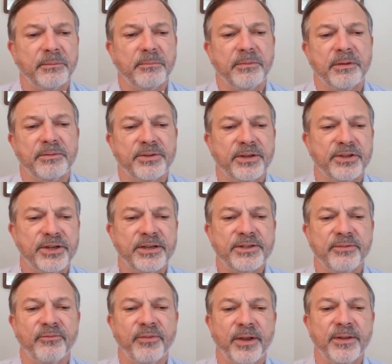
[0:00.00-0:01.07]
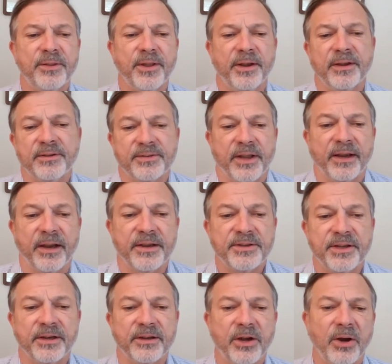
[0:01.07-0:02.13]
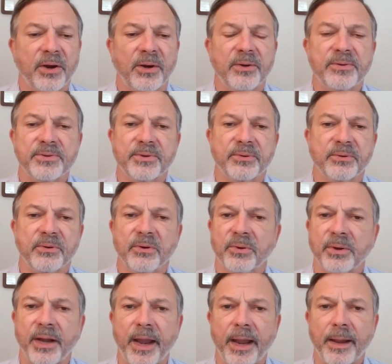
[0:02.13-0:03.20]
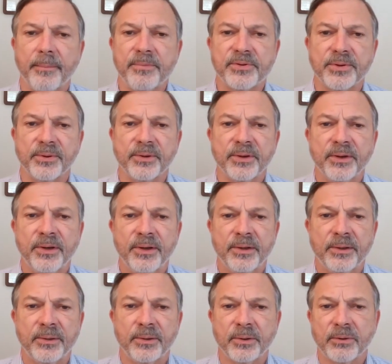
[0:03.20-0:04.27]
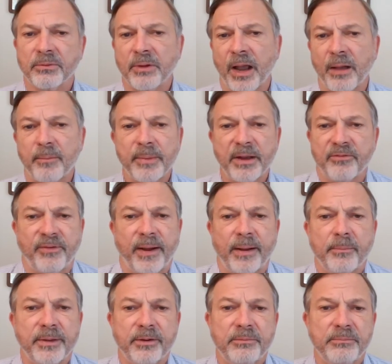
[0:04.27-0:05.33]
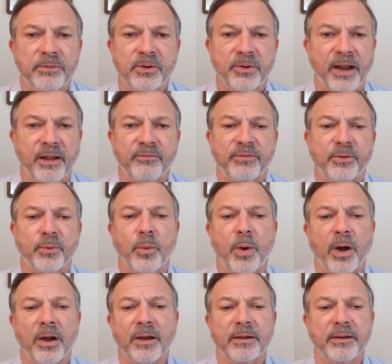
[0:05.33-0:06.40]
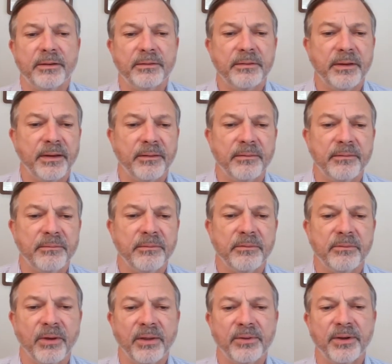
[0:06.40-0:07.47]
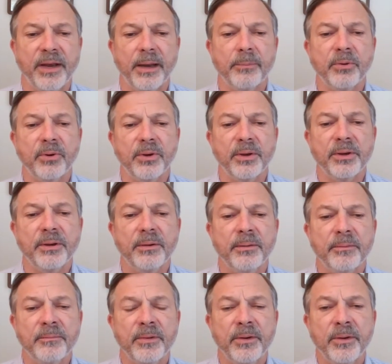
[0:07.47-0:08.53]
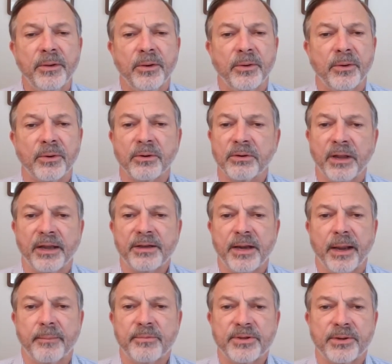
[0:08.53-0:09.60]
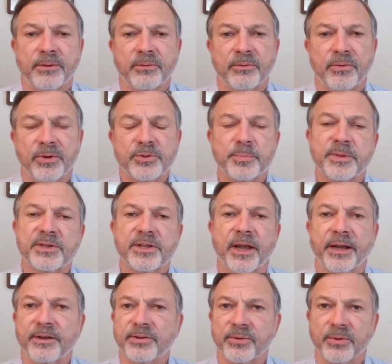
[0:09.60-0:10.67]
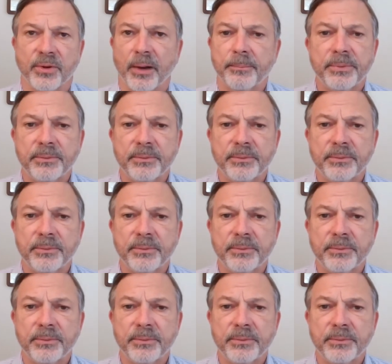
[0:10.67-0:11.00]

suggest some fun things, like I said, cards or games, or how about a family going out for a walk and around the neighborhood? Or a lot of times, Christmas lights are up